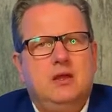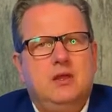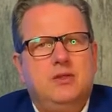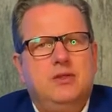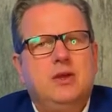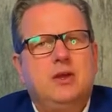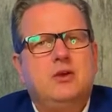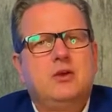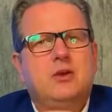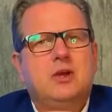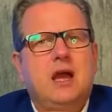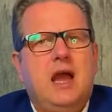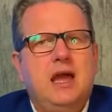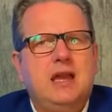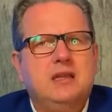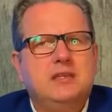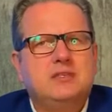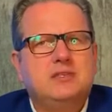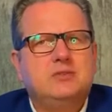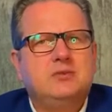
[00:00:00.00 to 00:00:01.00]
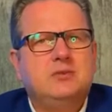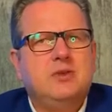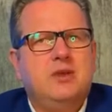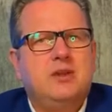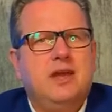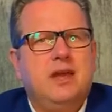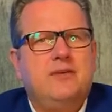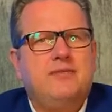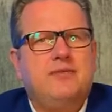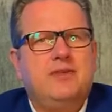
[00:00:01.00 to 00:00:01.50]
The Cook Islands do
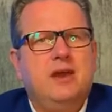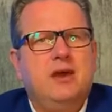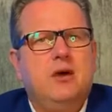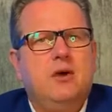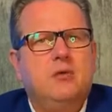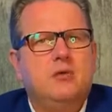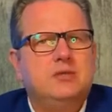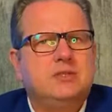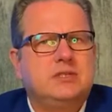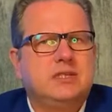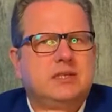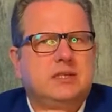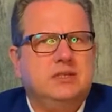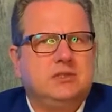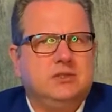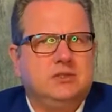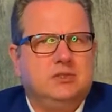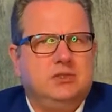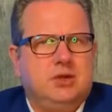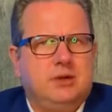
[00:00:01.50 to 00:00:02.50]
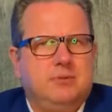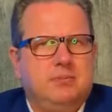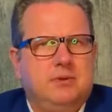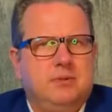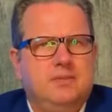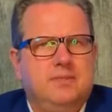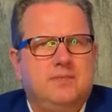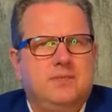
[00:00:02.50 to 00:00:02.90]
not have their own citizenship.